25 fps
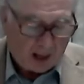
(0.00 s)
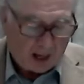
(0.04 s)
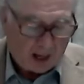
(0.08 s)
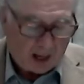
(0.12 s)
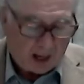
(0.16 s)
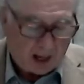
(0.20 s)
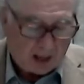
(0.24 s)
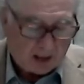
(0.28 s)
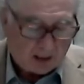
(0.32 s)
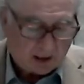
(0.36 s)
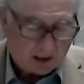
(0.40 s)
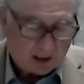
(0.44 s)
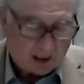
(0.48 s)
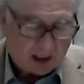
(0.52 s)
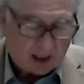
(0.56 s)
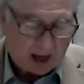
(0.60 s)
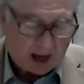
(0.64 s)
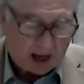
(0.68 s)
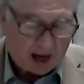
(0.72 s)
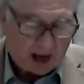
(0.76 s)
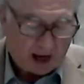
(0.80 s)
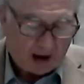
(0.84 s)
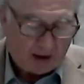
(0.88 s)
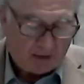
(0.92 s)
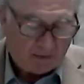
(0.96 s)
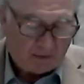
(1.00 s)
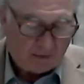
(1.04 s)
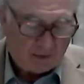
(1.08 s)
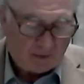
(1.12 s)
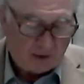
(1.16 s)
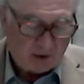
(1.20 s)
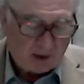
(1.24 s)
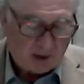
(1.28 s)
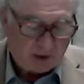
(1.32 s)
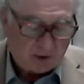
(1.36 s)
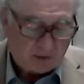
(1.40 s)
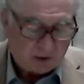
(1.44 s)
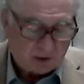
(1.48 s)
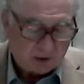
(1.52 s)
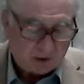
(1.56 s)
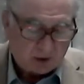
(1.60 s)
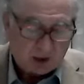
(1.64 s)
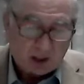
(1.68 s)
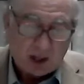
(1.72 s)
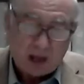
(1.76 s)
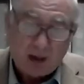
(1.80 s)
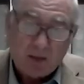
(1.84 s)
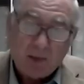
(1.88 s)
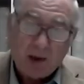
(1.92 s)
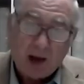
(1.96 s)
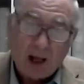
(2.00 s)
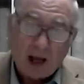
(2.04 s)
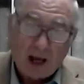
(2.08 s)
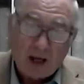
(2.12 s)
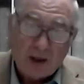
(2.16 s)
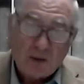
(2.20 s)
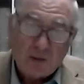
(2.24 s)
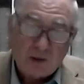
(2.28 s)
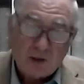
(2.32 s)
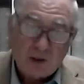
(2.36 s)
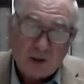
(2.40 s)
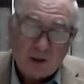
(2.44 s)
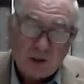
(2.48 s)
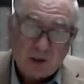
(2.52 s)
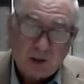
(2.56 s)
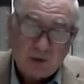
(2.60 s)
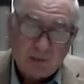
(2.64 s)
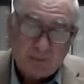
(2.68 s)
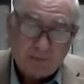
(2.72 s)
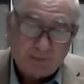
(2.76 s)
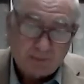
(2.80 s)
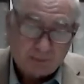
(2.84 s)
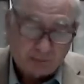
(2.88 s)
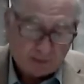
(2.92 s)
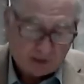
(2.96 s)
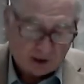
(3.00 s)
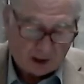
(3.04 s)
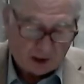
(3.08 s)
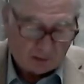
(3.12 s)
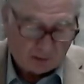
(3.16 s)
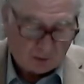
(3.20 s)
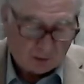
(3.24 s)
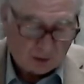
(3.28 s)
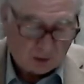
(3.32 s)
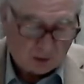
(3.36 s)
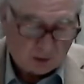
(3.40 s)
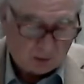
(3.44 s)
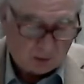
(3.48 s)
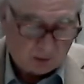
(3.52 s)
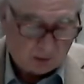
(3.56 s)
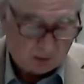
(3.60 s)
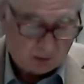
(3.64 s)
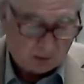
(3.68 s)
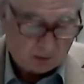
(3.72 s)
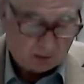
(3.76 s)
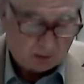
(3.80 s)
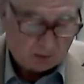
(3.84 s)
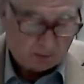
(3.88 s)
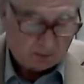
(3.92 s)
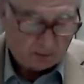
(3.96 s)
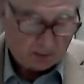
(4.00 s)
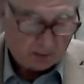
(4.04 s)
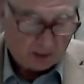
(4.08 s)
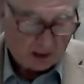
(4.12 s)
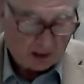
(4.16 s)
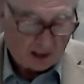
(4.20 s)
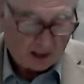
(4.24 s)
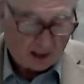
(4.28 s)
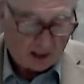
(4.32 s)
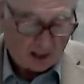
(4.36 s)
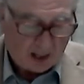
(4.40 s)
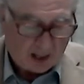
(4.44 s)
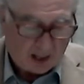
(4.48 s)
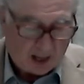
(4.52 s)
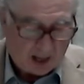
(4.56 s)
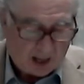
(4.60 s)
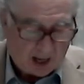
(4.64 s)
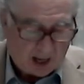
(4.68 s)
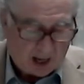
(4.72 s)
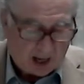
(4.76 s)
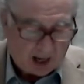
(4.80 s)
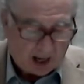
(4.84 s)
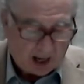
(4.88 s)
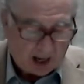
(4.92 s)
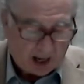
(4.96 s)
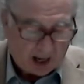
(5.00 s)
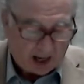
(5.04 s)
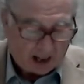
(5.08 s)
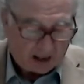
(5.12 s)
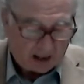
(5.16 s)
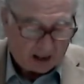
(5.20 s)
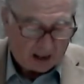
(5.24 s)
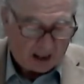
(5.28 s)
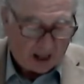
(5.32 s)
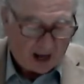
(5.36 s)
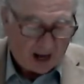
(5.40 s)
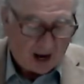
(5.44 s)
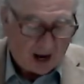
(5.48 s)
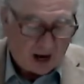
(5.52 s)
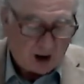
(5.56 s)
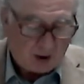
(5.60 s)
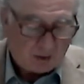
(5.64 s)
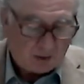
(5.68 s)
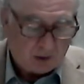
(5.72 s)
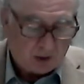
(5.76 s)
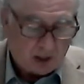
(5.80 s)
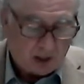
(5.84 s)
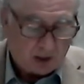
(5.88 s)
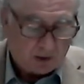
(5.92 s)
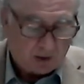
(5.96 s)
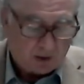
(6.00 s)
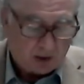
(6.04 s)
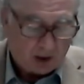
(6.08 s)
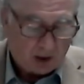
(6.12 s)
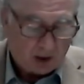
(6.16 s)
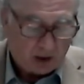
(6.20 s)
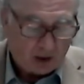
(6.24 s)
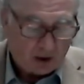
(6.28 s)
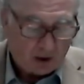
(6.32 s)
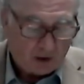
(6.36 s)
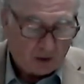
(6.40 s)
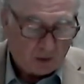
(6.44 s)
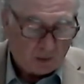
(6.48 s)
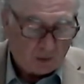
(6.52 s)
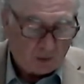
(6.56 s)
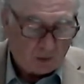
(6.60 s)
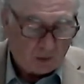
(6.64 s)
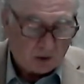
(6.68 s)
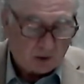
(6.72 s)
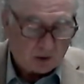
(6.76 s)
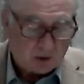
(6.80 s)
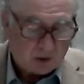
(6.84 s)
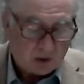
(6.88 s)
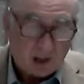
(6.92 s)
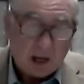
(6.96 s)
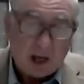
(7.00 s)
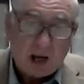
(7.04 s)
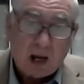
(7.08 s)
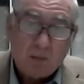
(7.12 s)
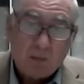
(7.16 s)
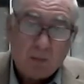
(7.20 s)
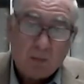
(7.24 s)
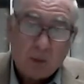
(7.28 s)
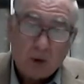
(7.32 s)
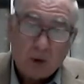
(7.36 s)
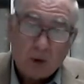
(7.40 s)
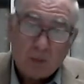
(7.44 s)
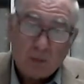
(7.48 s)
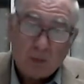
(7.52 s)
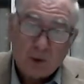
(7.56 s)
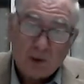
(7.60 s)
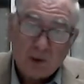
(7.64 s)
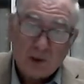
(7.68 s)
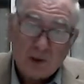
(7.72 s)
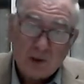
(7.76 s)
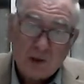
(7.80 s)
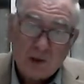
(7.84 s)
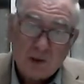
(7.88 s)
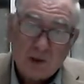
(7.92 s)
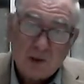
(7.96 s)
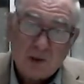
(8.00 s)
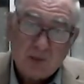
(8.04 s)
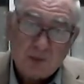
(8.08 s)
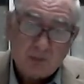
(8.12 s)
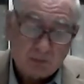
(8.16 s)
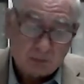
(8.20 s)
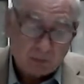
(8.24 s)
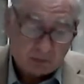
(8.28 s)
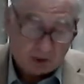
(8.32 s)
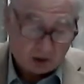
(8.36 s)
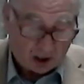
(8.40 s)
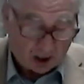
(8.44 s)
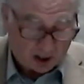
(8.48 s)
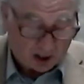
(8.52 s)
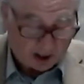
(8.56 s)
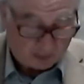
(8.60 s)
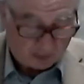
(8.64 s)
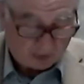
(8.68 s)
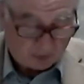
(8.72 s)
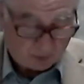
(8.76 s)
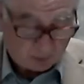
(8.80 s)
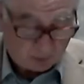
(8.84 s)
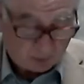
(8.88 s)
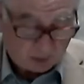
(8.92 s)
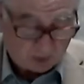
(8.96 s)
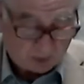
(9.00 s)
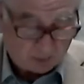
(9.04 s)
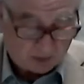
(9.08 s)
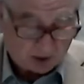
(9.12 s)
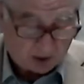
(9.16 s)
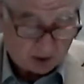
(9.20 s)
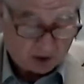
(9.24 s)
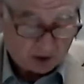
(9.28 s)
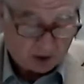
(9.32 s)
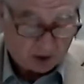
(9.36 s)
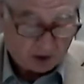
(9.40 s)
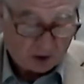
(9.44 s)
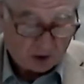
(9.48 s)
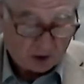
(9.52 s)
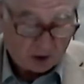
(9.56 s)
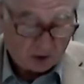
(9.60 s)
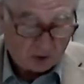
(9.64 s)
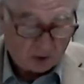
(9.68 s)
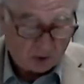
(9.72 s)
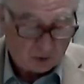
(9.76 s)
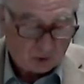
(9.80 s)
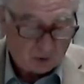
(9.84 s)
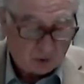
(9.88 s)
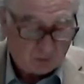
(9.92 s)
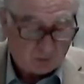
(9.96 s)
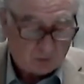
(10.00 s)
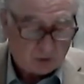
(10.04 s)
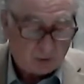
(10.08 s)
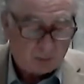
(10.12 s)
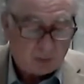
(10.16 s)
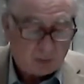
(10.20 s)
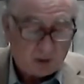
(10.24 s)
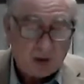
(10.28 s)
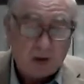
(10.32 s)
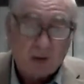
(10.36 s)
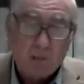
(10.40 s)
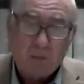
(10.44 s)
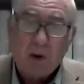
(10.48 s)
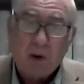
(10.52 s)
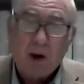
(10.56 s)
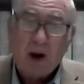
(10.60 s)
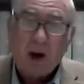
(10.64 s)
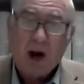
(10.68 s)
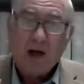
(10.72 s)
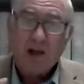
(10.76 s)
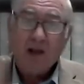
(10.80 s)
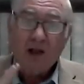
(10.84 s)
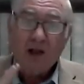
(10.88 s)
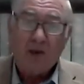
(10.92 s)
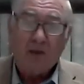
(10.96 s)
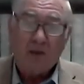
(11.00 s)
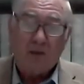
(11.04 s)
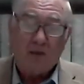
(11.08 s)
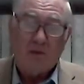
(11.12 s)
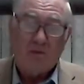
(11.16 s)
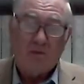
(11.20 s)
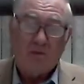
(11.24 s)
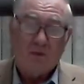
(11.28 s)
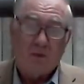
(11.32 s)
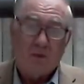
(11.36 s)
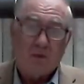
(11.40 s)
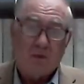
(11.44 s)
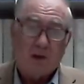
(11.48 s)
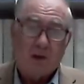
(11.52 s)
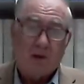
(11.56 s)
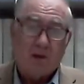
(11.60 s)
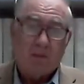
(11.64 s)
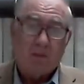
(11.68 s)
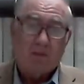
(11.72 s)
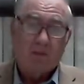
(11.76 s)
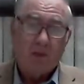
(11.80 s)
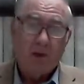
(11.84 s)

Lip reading: and they have the same language, number 2, and now nothing which they purpose, common purpose, to do will be impossible for them.